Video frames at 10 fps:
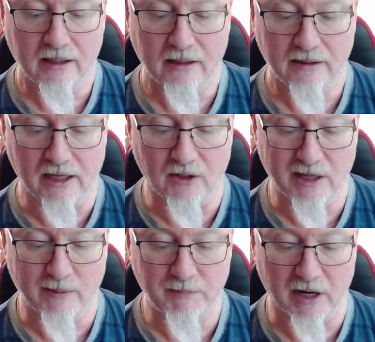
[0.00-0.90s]
They do
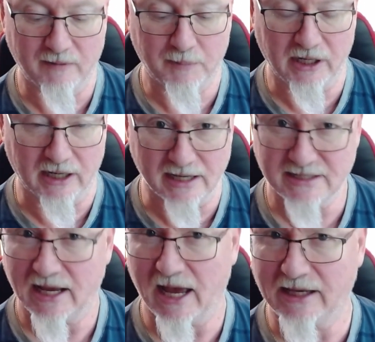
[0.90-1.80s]
come apart pretty
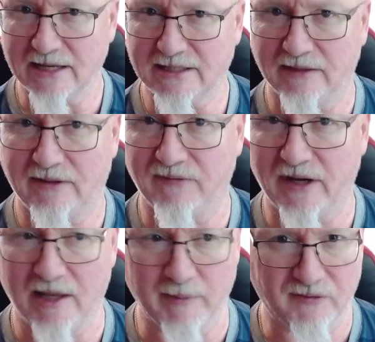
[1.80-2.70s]
nice. I guess if
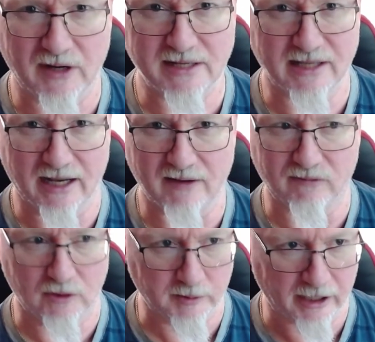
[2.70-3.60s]
any of my friends that have
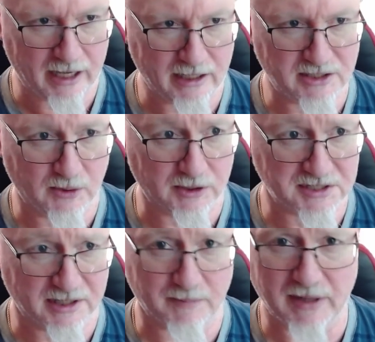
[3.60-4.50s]
lubricated
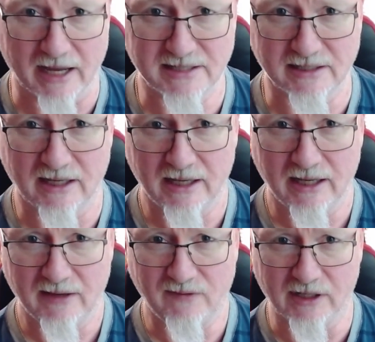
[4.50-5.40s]
tuners in the past,
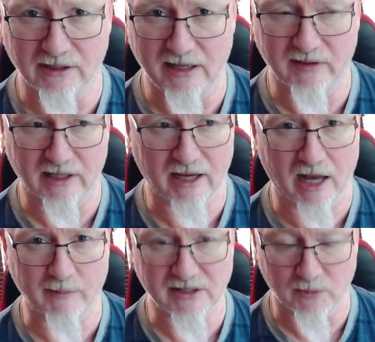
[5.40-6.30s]
if you can leave in the
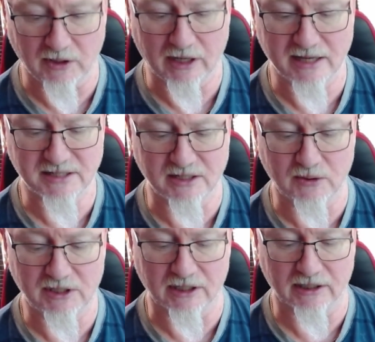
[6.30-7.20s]
comments what you guys
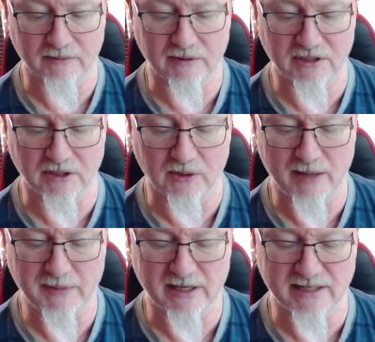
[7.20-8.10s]
do to do
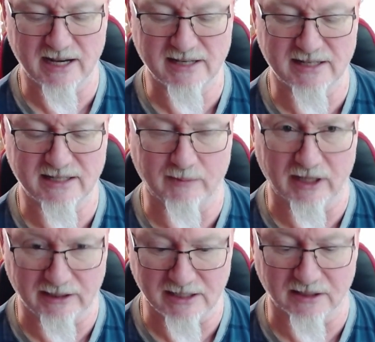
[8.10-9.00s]
that, because it doesn't seem
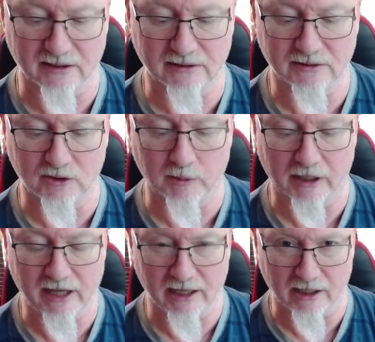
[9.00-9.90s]
like these are
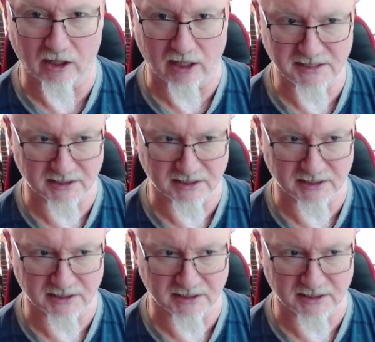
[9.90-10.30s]
lubricated at all.